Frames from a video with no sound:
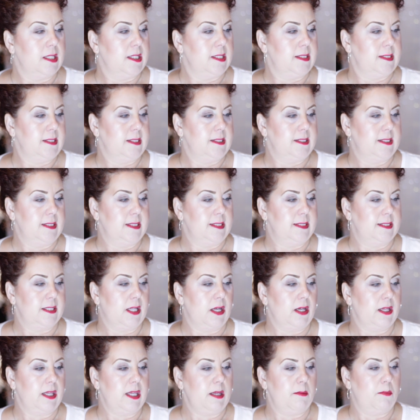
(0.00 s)
This is the
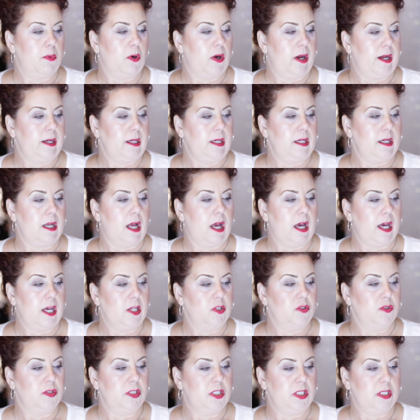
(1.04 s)
Sake Brightening
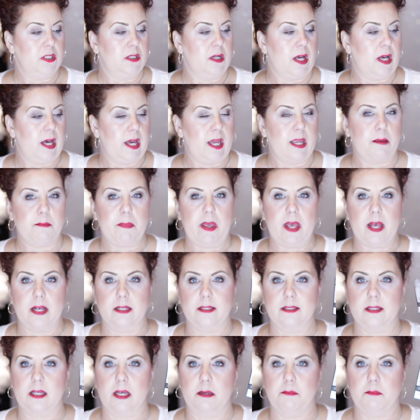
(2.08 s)
Hydrogel Eye Mask.